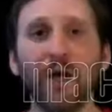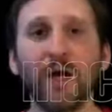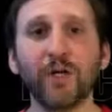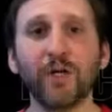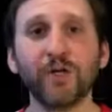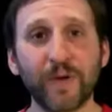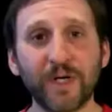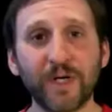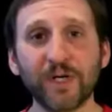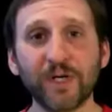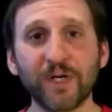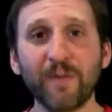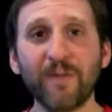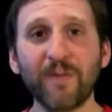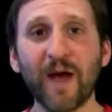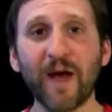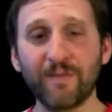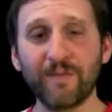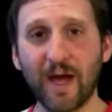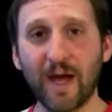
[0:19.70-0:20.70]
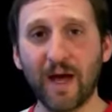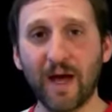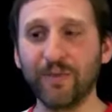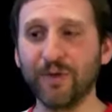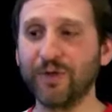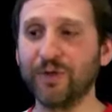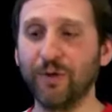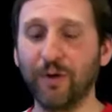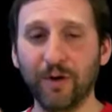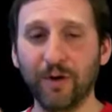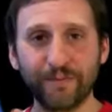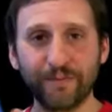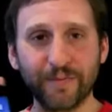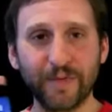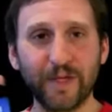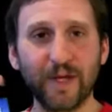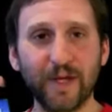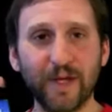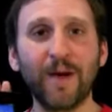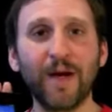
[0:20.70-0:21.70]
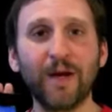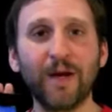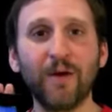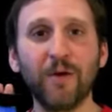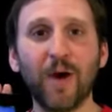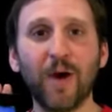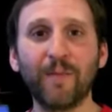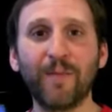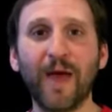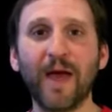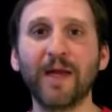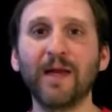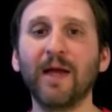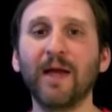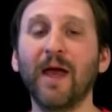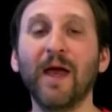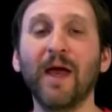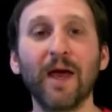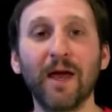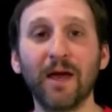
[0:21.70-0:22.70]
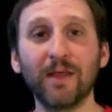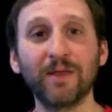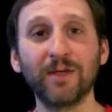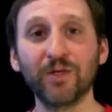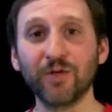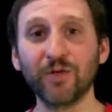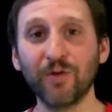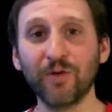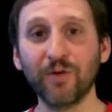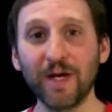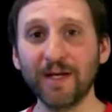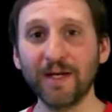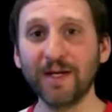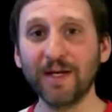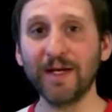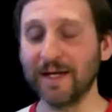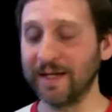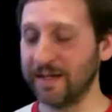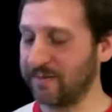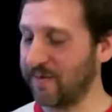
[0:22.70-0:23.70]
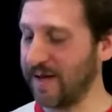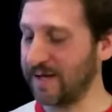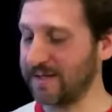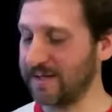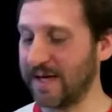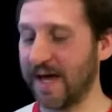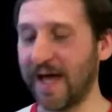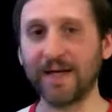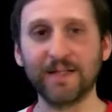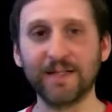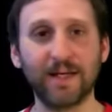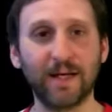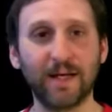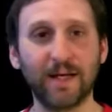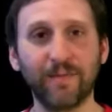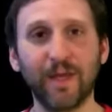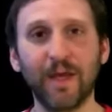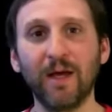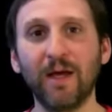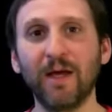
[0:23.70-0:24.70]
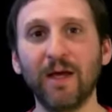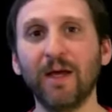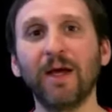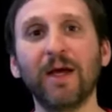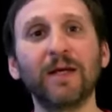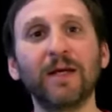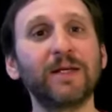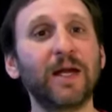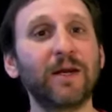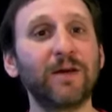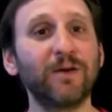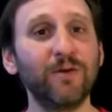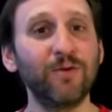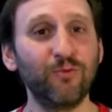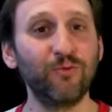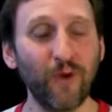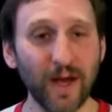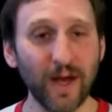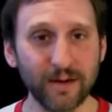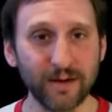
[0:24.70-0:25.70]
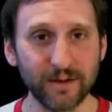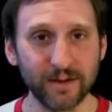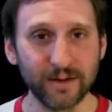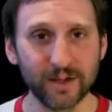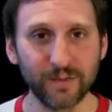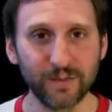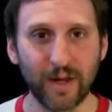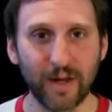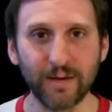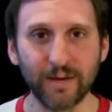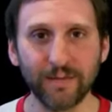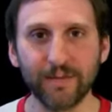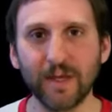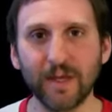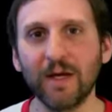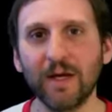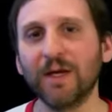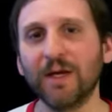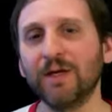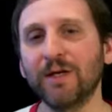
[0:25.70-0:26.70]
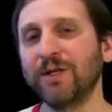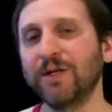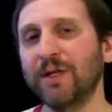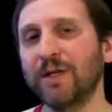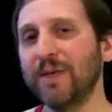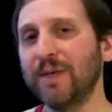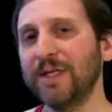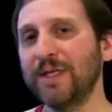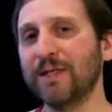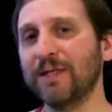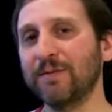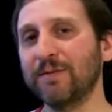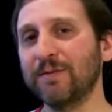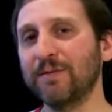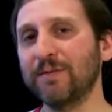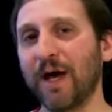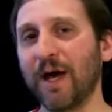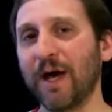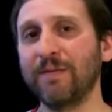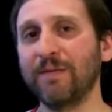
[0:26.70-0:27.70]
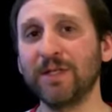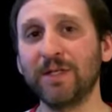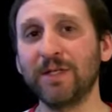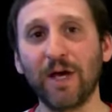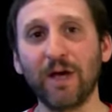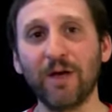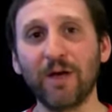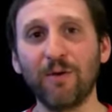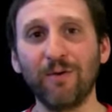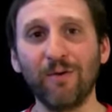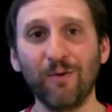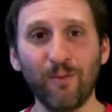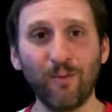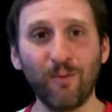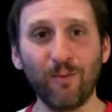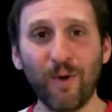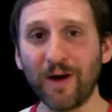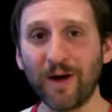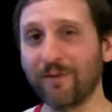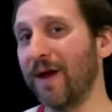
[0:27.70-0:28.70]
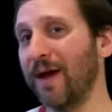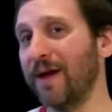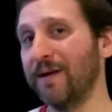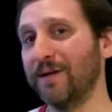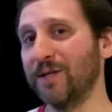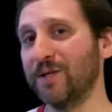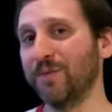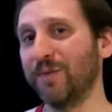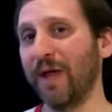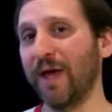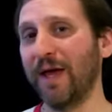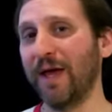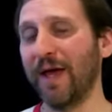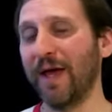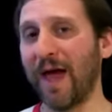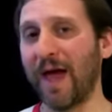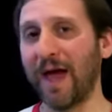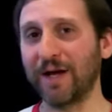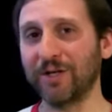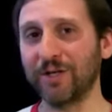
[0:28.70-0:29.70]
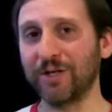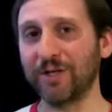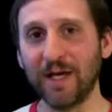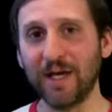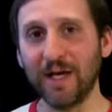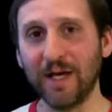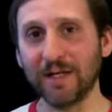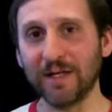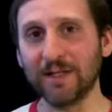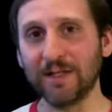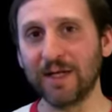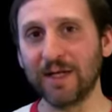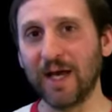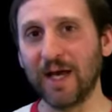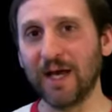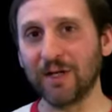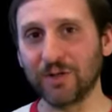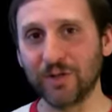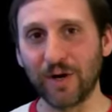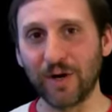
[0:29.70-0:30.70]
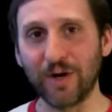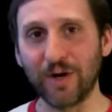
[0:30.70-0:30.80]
So I just got back from the Apple Store and got my new iPad, and the screen is a new Retina display. So let me take some time to tell you what a Retina display actually is and show